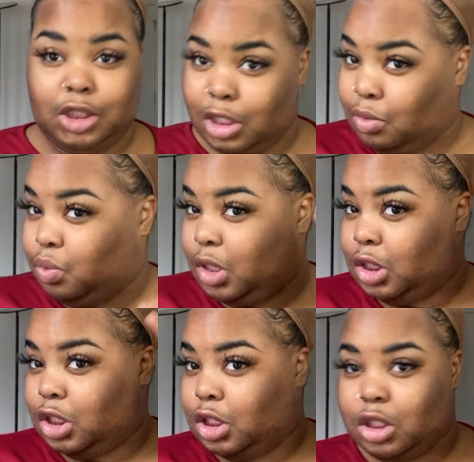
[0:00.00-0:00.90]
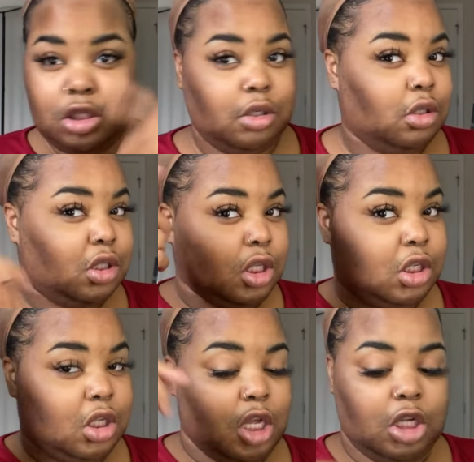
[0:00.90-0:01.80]
did was just
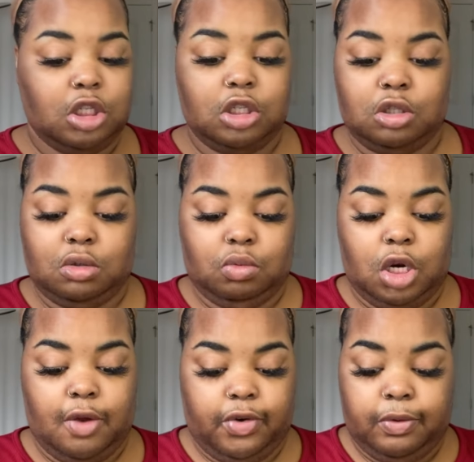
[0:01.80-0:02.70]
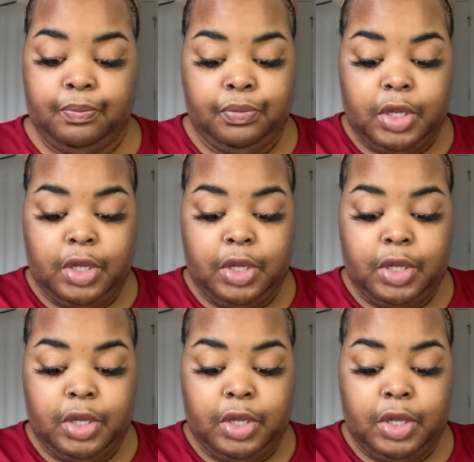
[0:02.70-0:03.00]
slick the edges or whatever